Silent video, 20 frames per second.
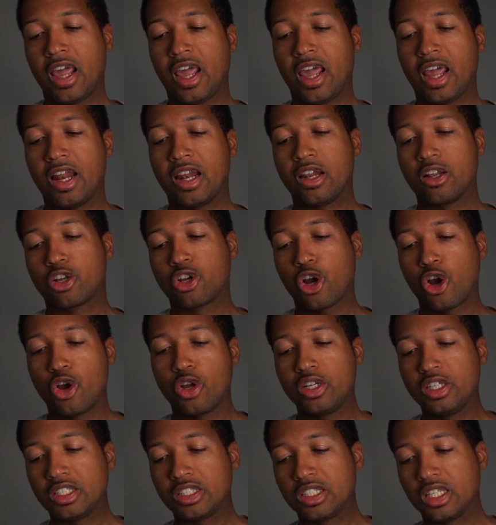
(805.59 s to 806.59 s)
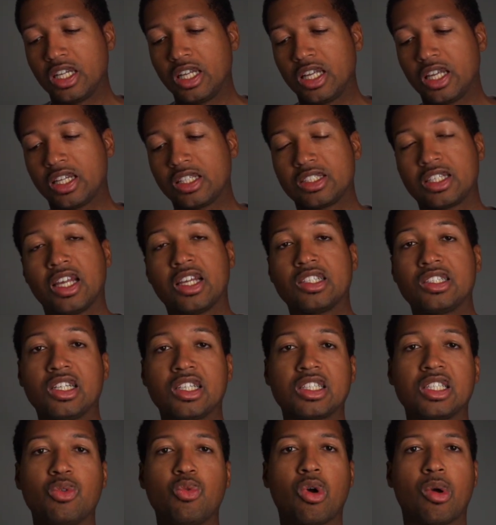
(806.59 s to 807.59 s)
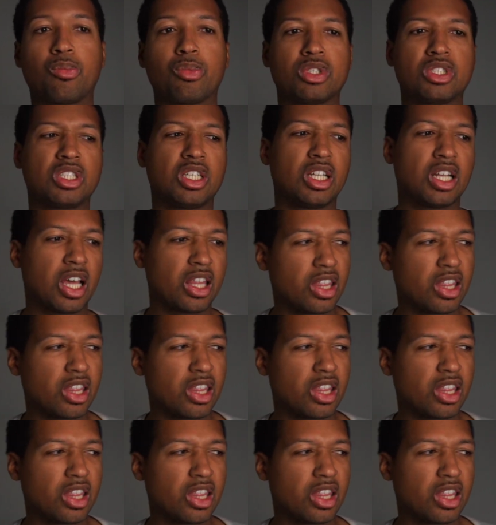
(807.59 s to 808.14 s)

and currently sitting, it's at 61%.